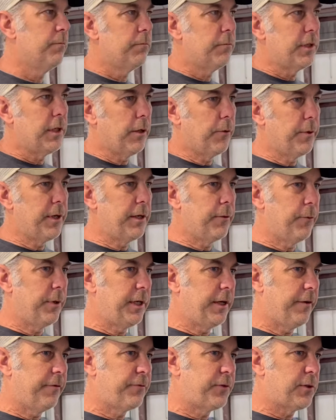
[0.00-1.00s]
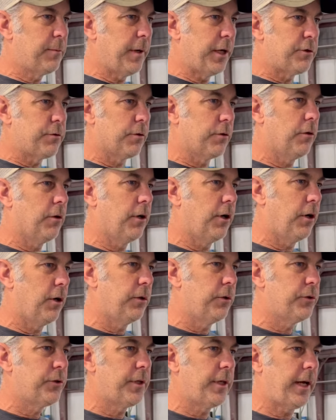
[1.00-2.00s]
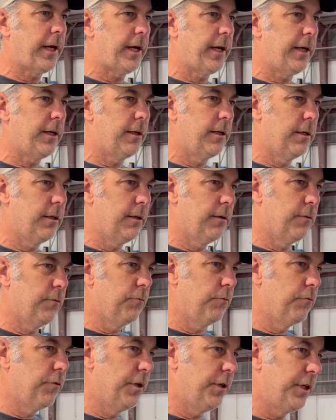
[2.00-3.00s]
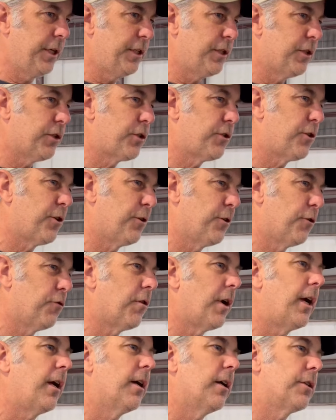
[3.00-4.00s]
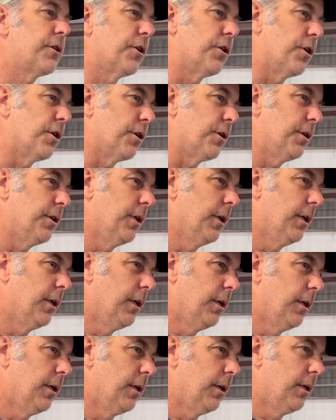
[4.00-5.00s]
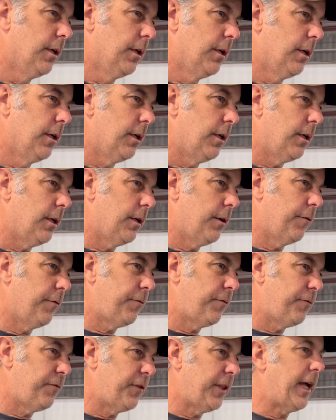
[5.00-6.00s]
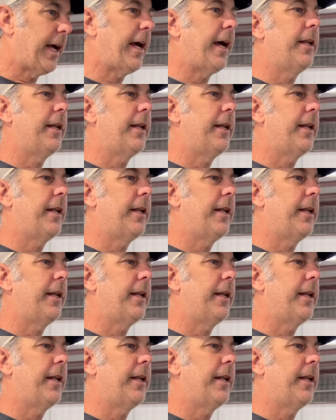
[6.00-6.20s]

You know, we have symmetrical hulls that really just turn flat.